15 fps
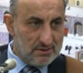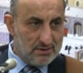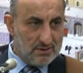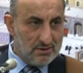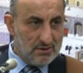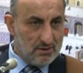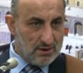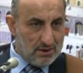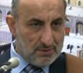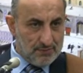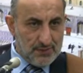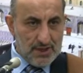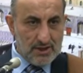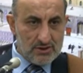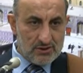On the
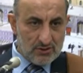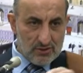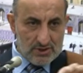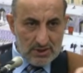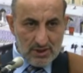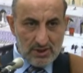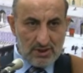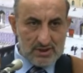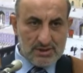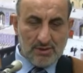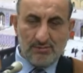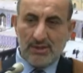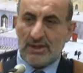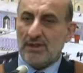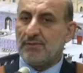page you see
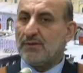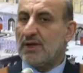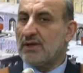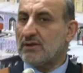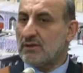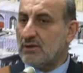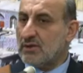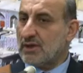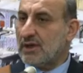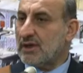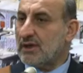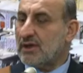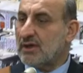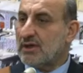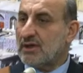somebody played, okay,
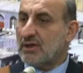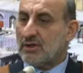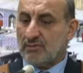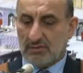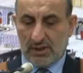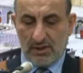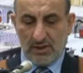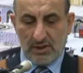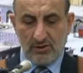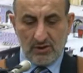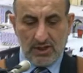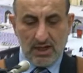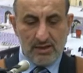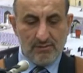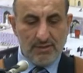but then you
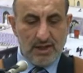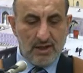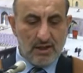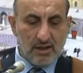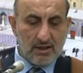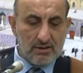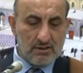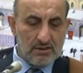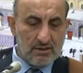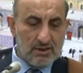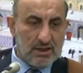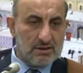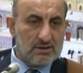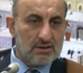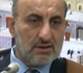can make it
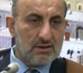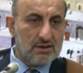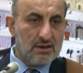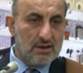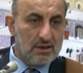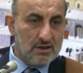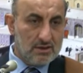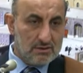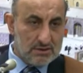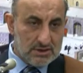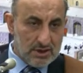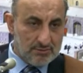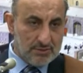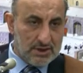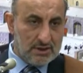that
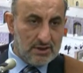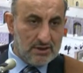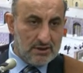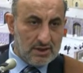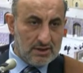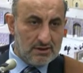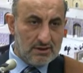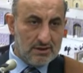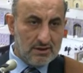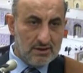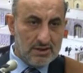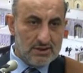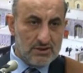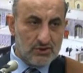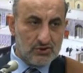somebody did
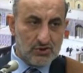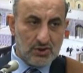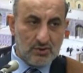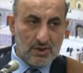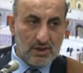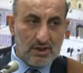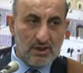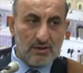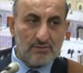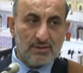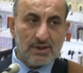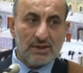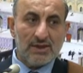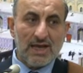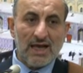this drawing,
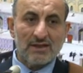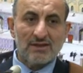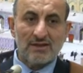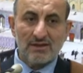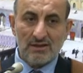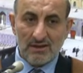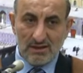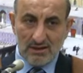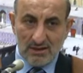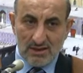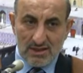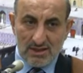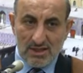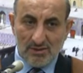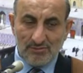but that
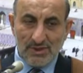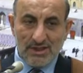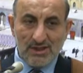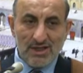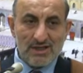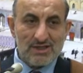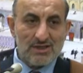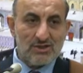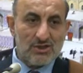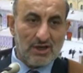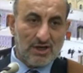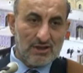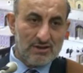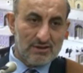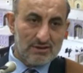somebody is a
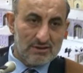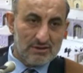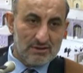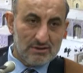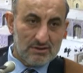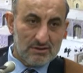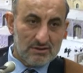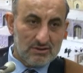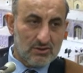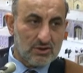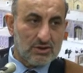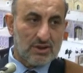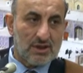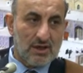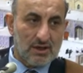child, not
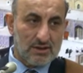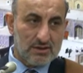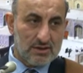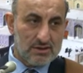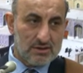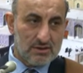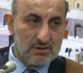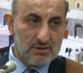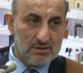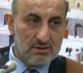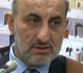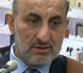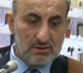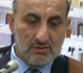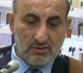an artist.
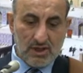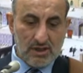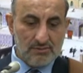Why?